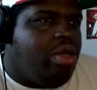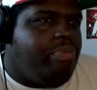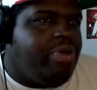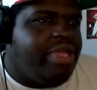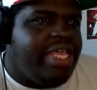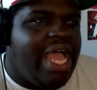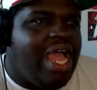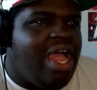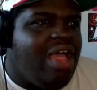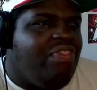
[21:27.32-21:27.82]

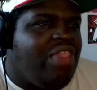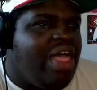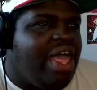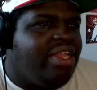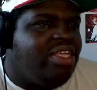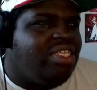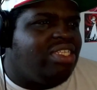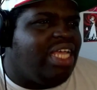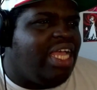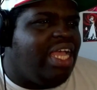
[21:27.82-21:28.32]
But yeah,
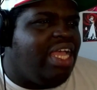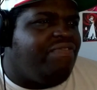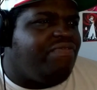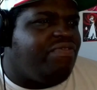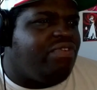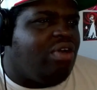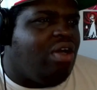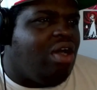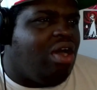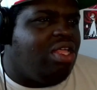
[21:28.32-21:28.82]
that is it
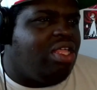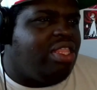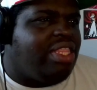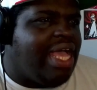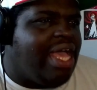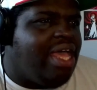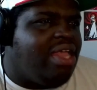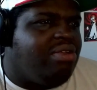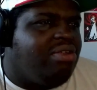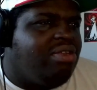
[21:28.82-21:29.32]
for all of
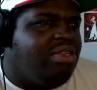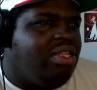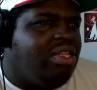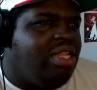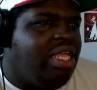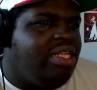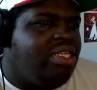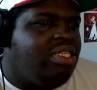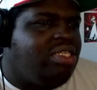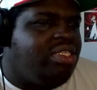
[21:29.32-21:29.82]
that,
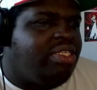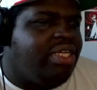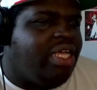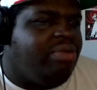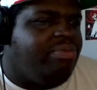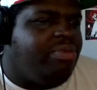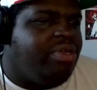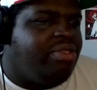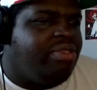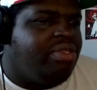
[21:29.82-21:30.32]
ladies and
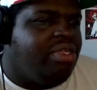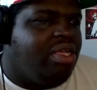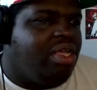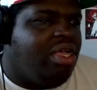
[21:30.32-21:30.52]
gentlemen.